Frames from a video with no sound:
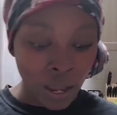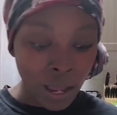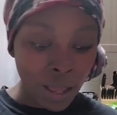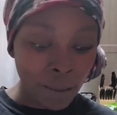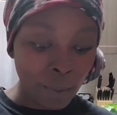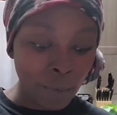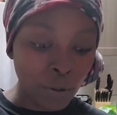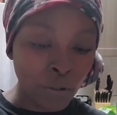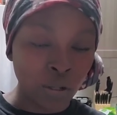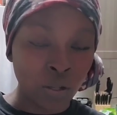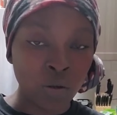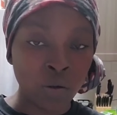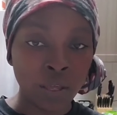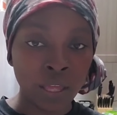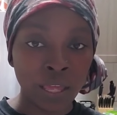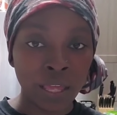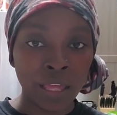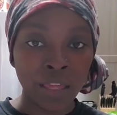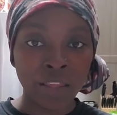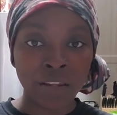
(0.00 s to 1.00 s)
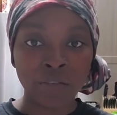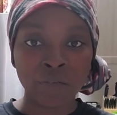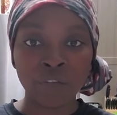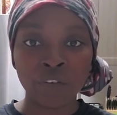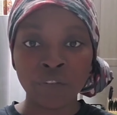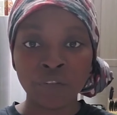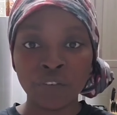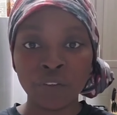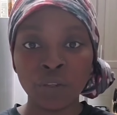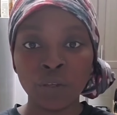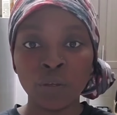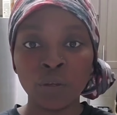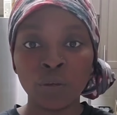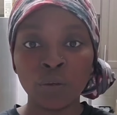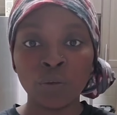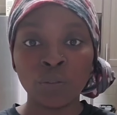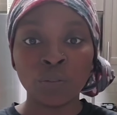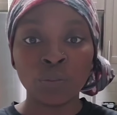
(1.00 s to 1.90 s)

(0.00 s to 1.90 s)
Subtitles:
I'm going to go ahead and fulfill